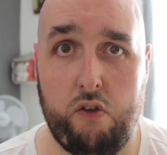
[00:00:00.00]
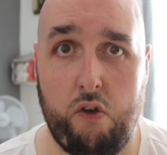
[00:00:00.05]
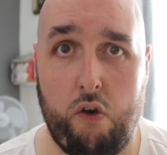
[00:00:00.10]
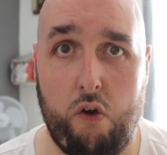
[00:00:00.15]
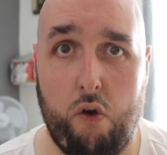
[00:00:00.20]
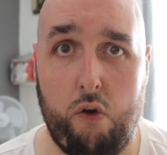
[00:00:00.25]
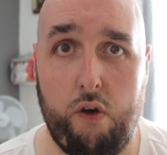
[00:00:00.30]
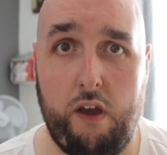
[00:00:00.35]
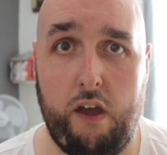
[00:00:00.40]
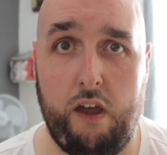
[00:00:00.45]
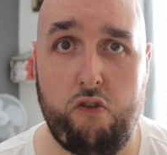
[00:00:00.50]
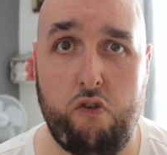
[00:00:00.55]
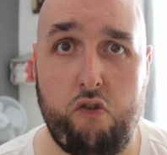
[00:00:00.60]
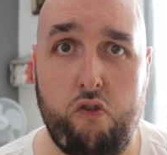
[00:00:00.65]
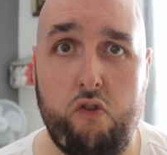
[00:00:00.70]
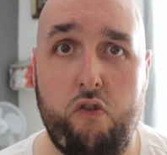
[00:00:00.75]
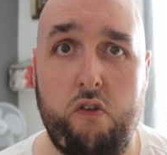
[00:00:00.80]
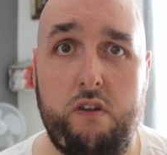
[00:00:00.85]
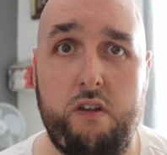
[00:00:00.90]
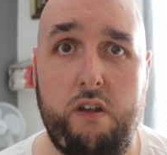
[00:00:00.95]
So
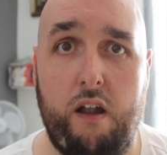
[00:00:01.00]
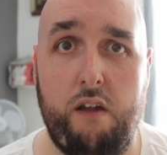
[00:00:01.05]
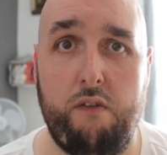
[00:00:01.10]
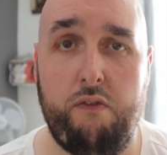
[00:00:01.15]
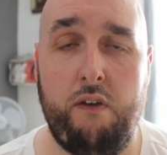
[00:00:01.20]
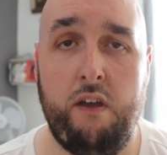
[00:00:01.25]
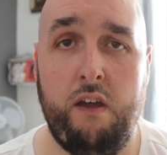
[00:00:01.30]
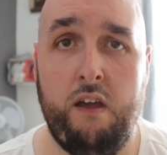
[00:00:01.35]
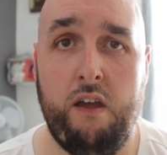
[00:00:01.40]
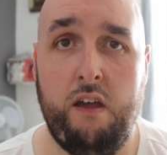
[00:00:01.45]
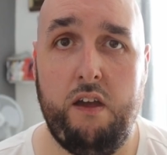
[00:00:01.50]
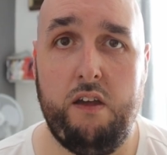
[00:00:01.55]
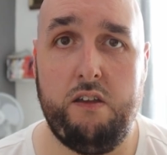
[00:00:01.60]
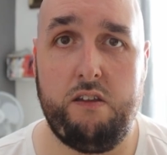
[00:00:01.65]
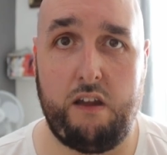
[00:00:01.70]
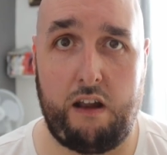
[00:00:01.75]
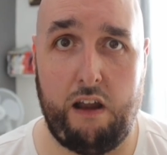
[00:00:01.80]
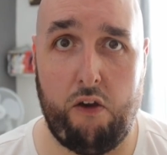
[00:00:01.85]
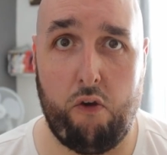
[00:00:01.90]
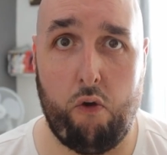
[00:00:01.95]
introduce yourself,
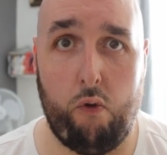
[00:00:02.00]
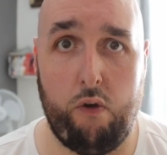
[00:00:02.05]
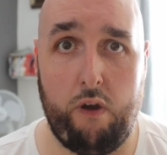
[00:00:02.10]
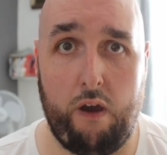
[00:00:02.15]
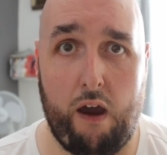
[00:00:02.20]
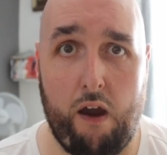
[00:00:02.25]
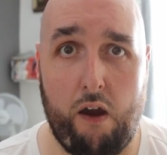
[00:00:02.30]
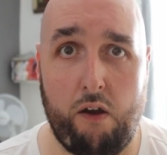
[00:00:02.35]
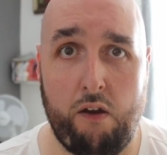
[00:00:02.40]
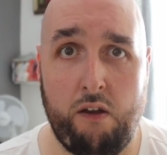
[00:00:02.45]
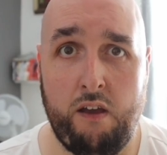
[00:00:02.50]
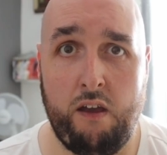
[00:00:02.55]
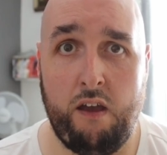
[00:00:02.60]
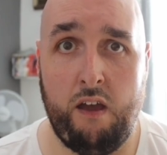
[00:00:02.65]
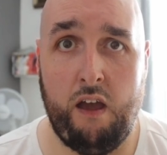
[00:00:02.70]
declare who you are,